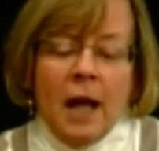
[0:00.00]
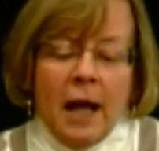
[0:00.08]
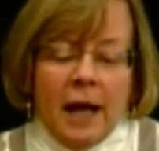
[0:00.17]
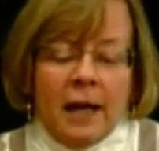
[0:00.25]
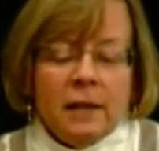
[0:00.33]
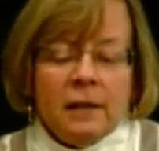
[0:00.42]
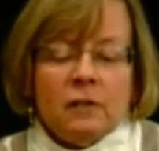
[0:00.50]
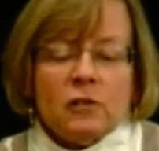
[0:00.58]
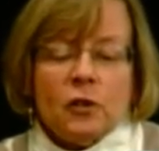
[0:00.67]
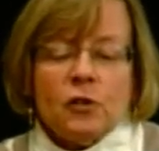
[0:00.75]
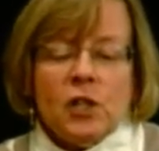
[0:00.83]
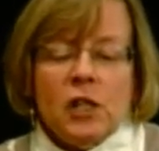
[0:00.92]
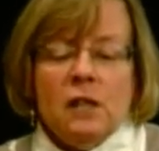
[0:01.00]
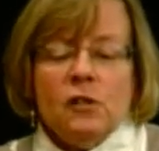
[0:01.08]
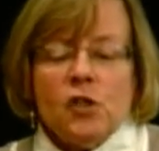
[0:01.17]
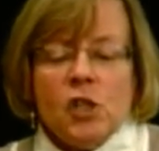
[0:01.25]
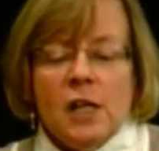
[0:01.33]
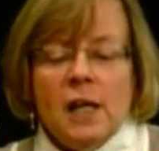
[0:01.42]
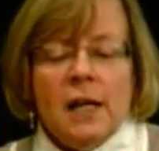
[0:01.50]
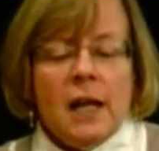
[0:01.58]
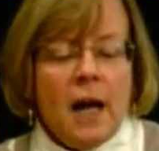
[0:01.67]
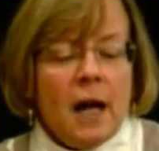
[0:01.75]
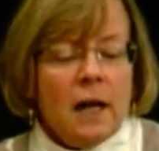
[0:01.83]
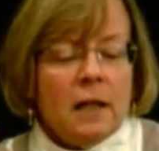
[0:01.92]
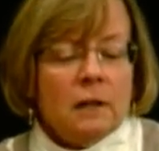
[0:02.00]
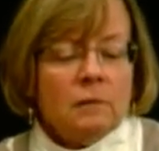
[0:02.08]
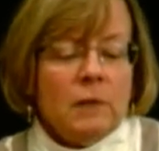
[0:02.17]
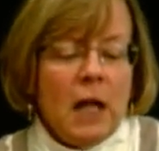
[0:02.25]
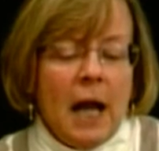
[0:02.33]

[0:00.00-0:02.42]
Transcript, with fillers: And so she, she uh,